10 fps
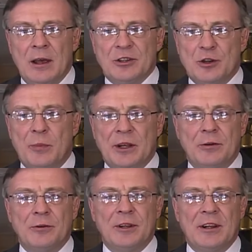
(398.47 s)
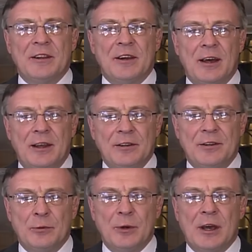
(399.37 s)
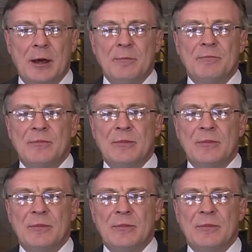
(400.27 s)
So, but on another hand, we have,